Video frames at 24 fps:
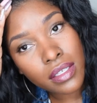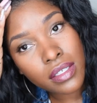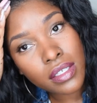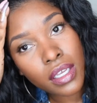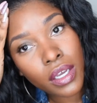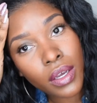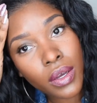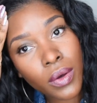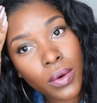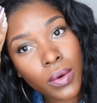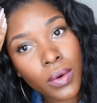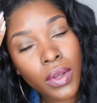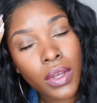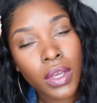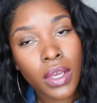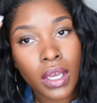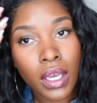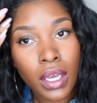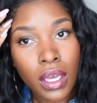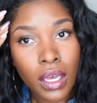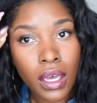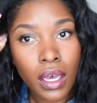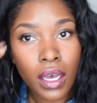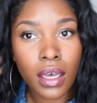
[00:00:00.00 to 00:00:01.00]
So,
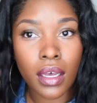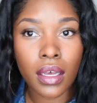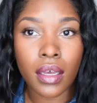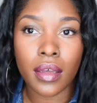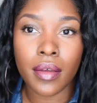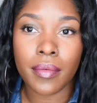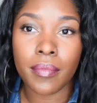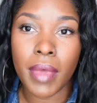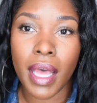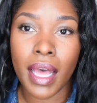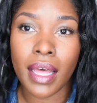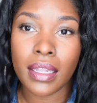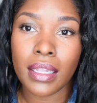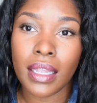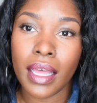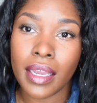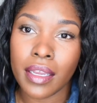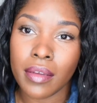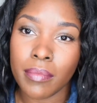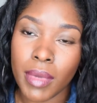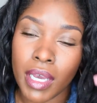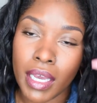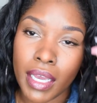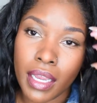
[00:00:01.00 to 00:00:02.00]
I
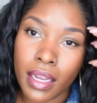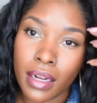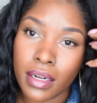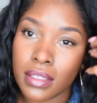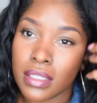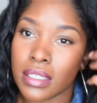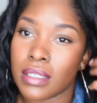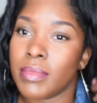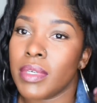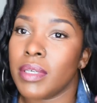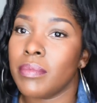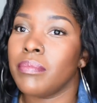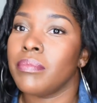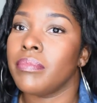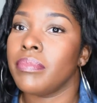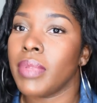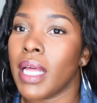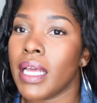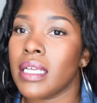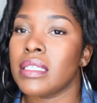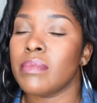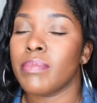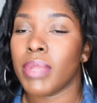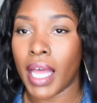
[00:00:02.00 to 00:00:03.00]
like my hair to be
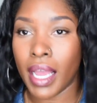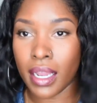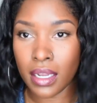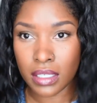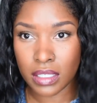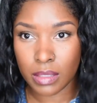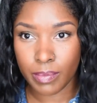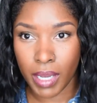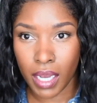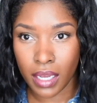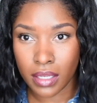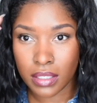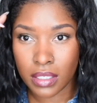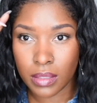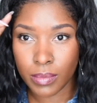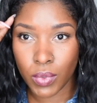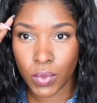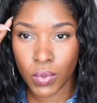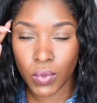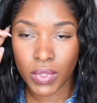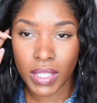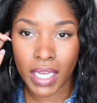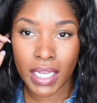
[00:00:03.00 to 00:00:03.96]
as black as possible.